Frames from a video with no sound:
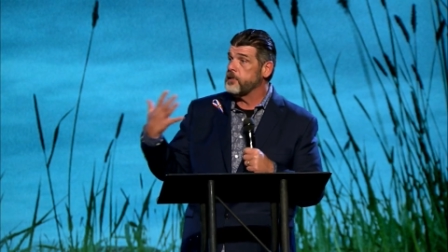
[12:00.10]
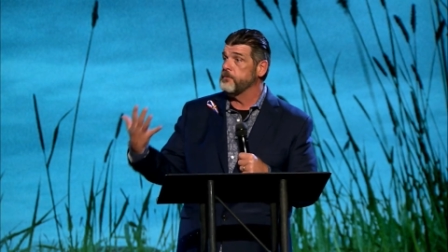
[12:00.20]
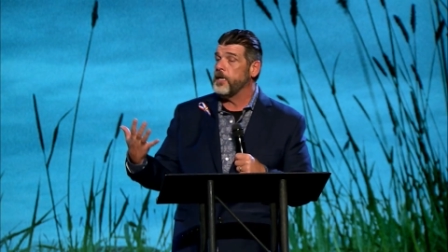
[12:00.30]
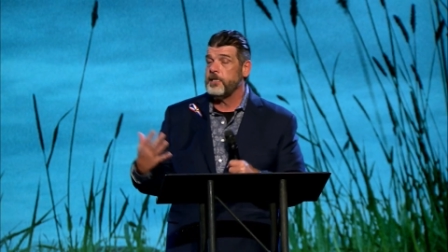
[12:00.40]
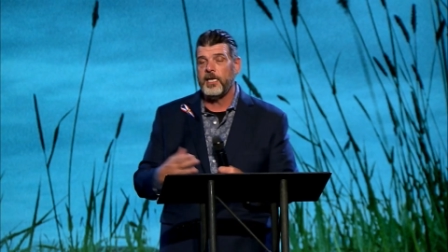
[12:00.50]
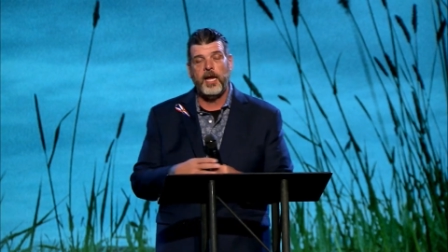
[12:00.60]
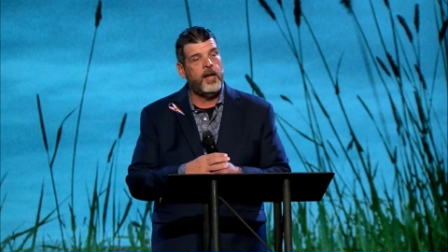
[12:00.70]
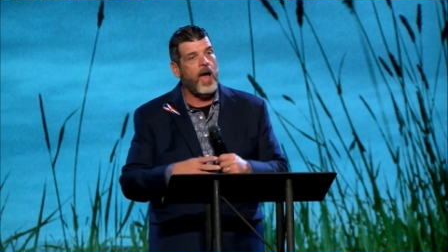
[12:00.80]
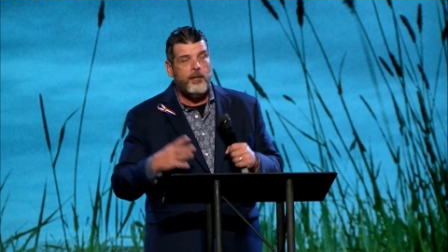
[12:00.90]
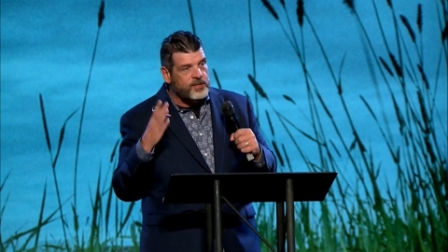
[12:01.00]
amazing. And
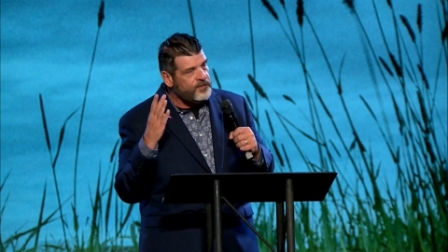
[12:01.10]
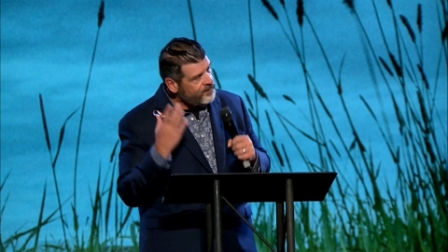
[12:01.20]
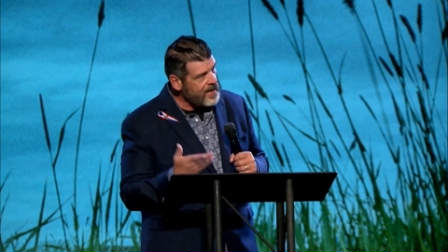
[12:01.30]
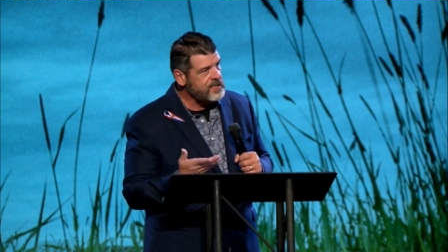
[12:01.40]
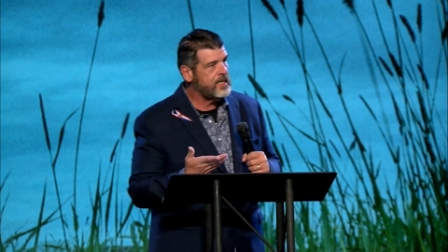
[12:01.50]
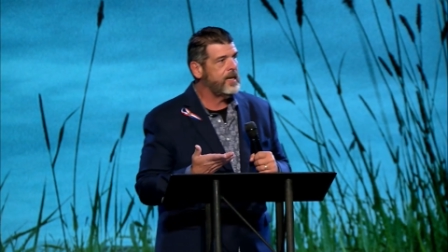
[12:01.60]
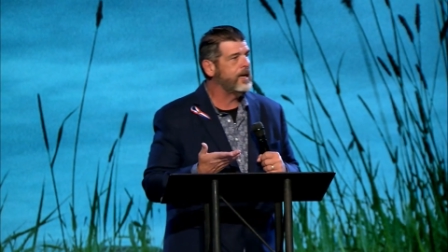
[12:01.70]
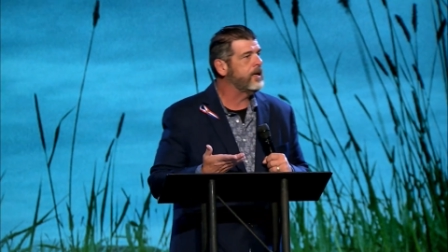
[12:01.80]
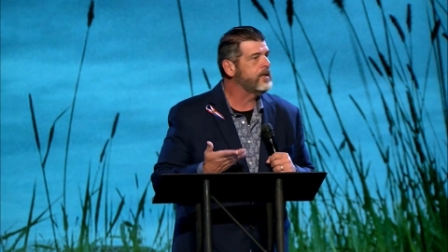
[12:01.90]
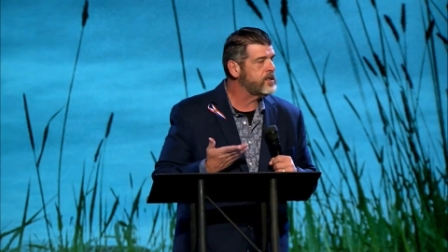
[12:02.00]
I was
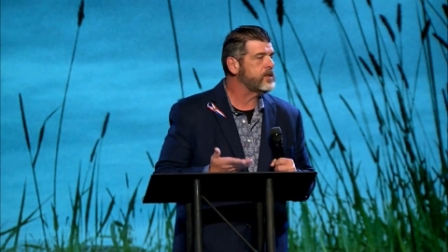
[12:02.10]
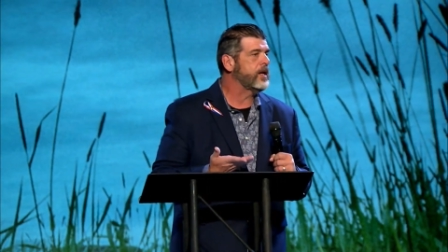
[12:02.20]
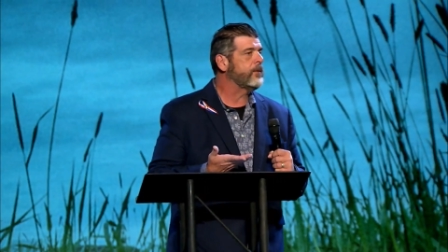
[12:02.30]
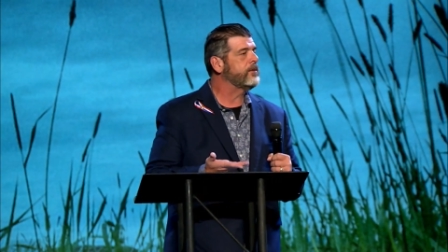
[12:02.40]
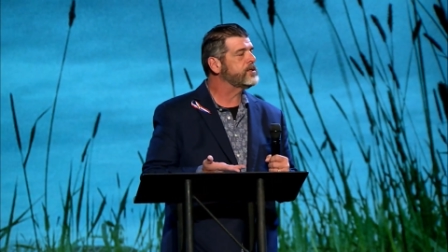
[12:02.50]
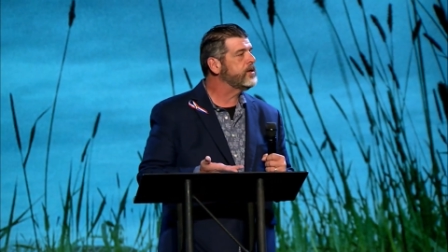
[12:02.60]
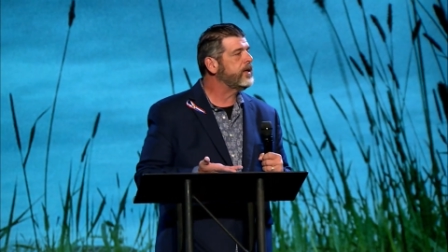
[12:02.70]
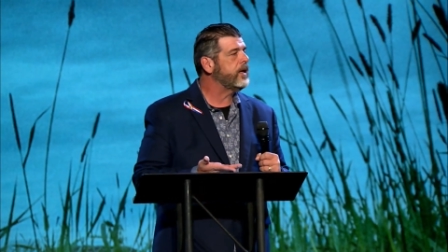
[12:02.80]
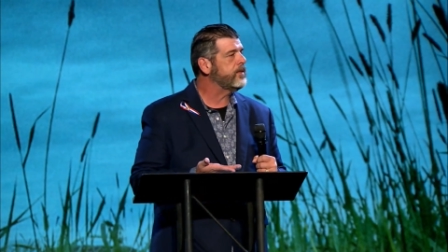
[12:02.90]
fascinated yesterday when I was looking at